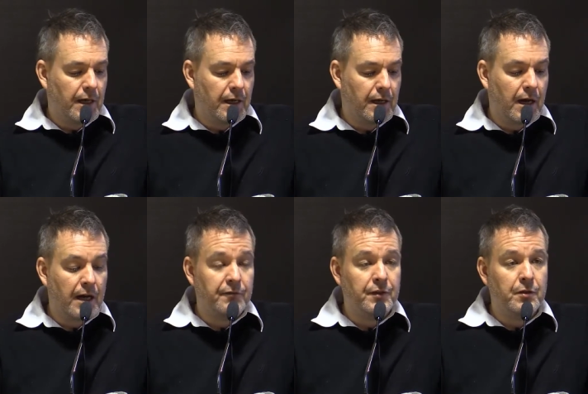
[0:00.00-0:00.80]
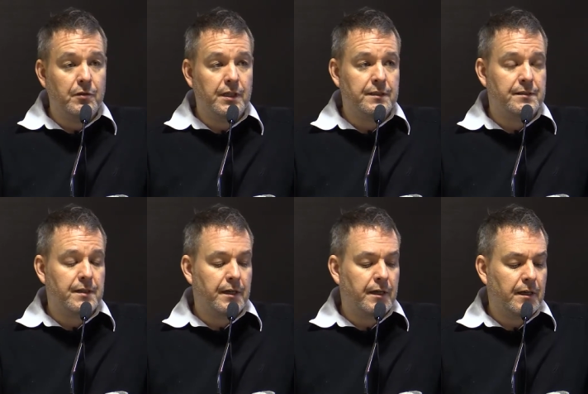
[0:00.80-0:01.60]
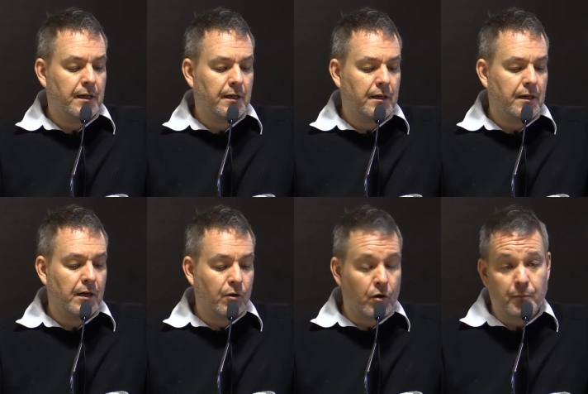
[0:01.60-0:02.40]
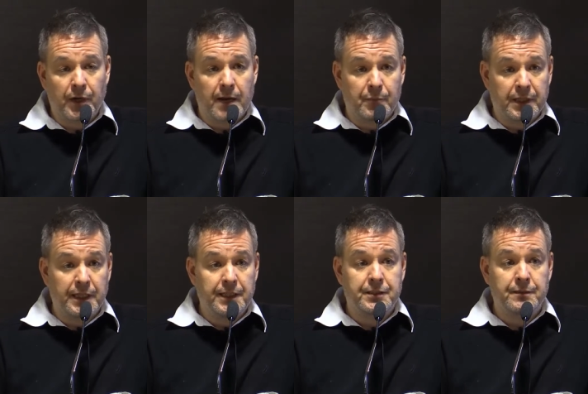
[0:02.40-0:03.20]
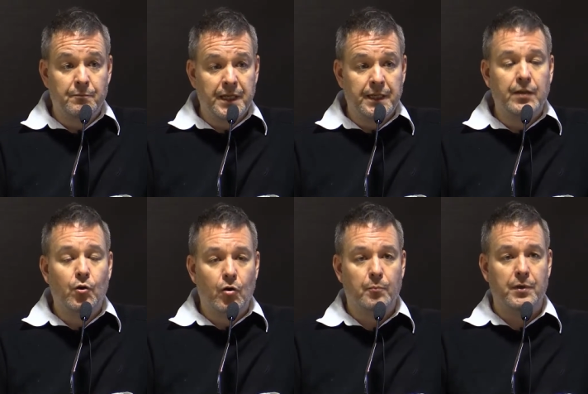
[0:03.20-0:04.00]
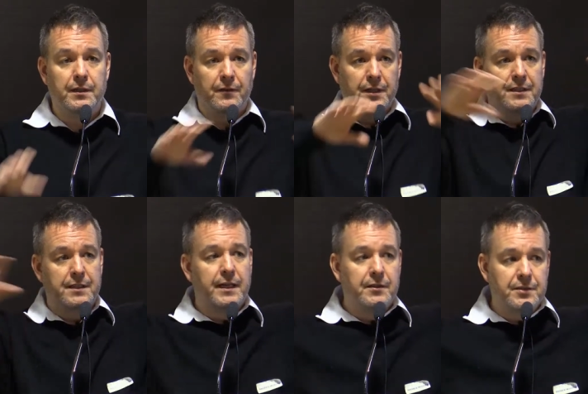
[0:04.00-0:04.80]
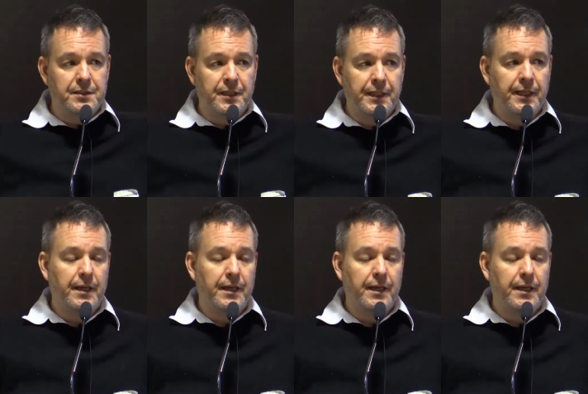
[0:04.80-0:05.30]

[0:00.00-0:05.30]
iView is a corporate application, meaning corporate, the entire city.